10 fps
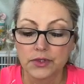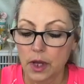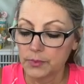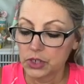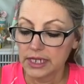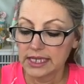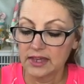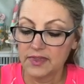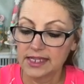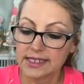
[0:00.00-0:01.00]
So I'm gonna
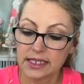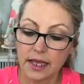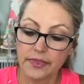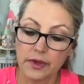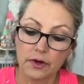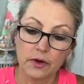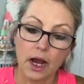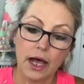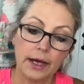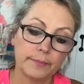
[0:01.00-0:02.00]
give this
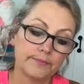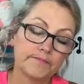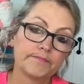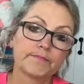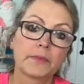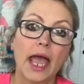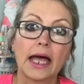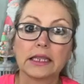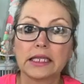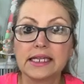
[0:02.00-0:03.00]
another,
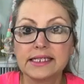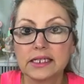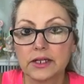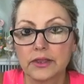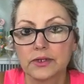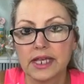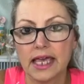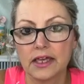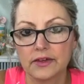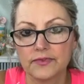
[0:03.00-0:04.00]
at least another
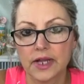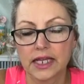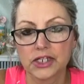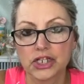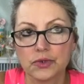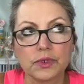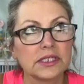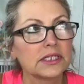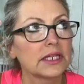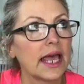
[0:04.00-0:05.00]
day, if not 2.
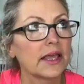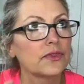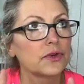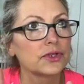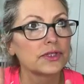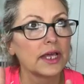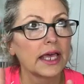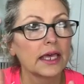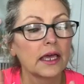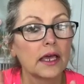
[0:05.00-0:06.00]
What's today?
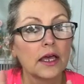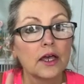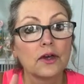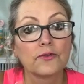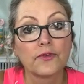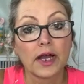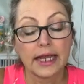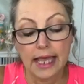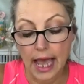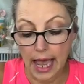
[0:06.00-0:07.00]
Thursday,
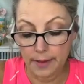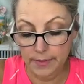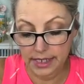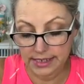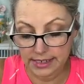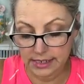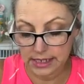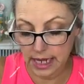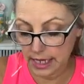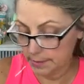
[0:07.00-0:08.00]
Friday. I might
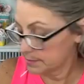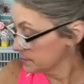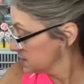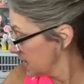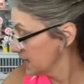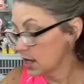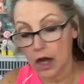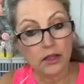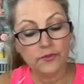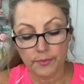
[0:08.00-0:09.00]
take
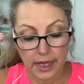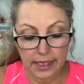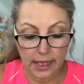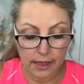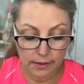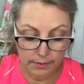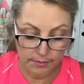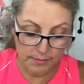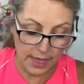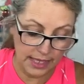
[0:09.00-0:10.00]
all of my
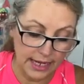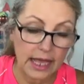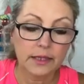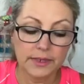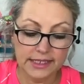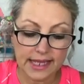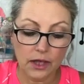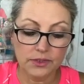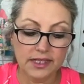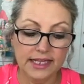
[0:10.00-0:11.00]
made elements
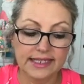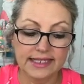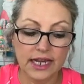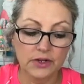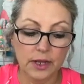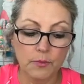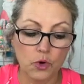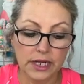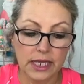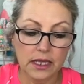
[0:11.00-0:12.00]
outside Saturday
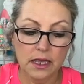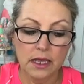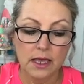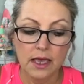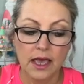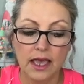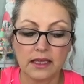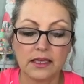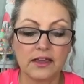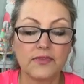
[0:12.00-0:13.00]
morning
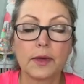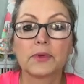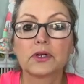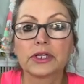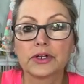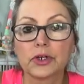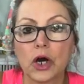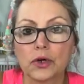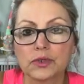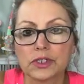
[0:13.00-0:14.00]
and give them a clear
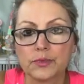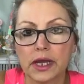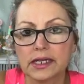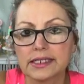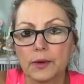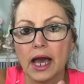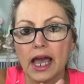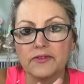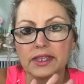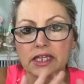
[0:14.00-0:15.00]
coat spray I
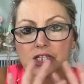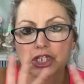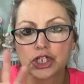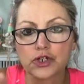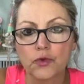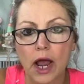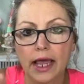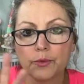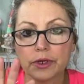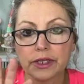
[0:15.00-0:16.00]
want everything to
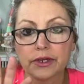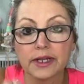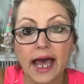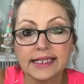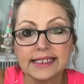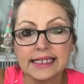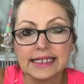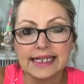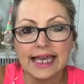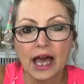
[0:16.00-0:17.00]
dry really good. Hi,
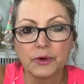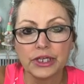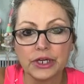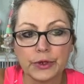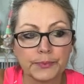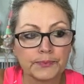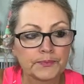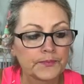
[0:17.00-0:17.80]
Cindy, how are you?